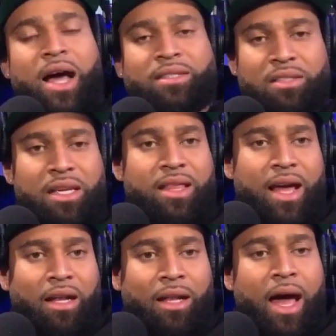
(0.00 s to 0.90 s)
I see
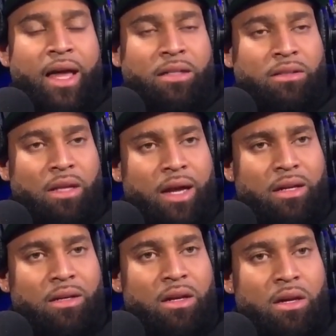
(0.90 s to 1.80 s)
that a lot. It's
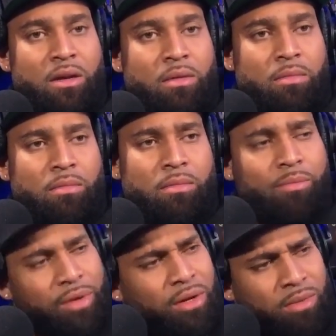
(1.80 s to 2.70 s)
like,
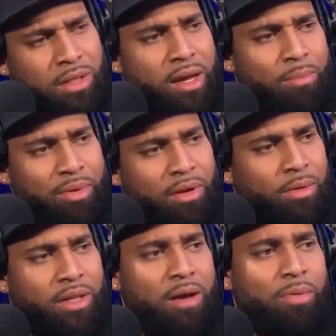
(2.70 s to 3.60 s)
build with
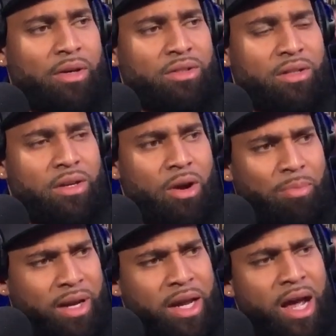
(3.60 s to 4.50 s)
that person. Your
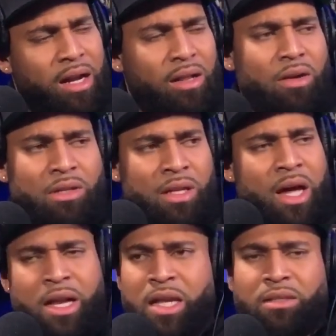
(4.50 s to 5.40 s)
buddy got a clothing
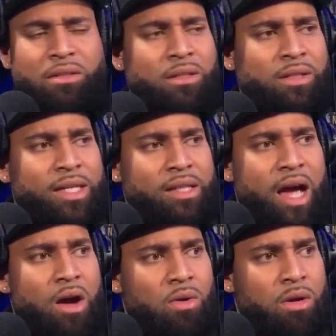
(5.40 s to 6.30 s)
line that's
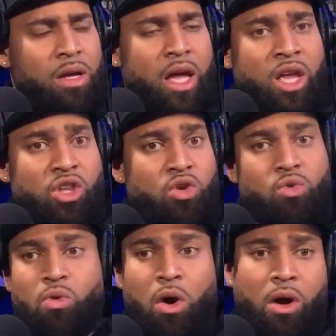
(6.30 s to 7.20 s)
out, and
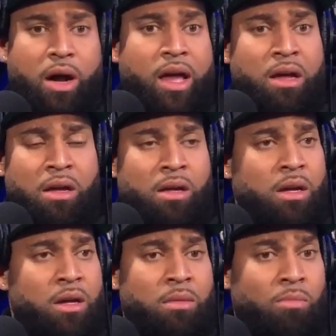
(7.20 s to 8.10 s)
you are a
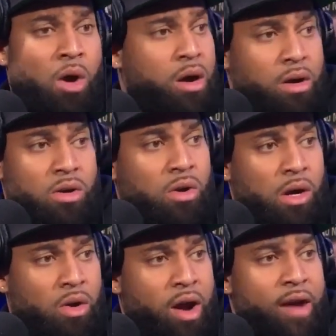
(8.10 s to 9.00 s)
marketer or
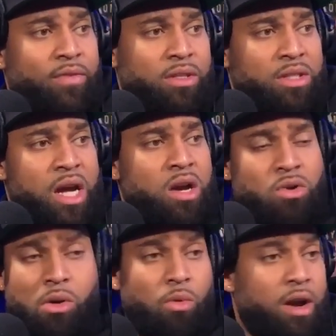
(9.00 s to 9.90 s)
a graphic designer
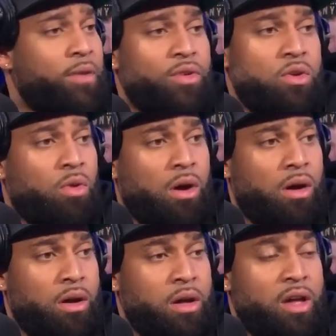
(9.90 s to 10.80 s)
or whatever you are.